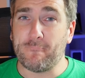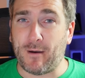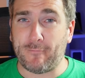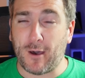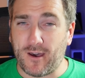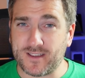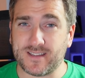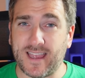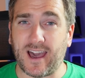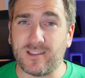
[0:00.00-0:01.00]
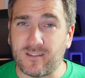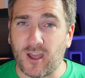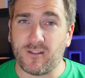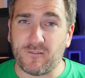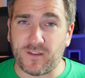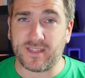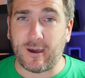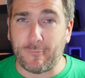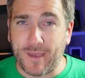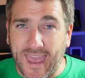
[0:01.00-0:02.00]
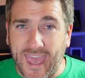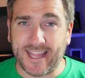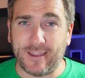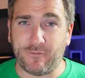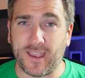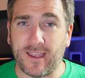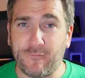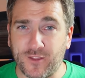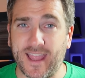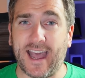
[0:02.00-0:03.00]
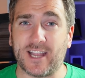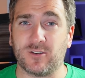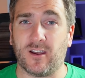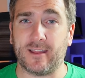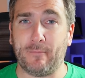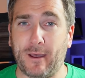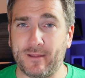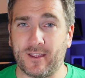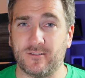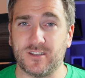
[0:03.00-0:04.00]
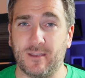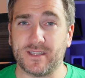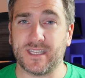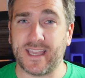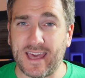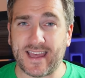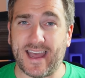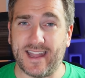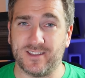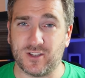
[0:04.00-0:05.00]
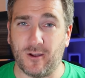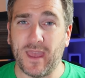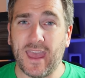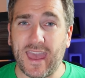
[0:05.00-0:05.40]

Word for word: But personally, I don't think there'll be anything for the actual kind of public consumer to get their hands on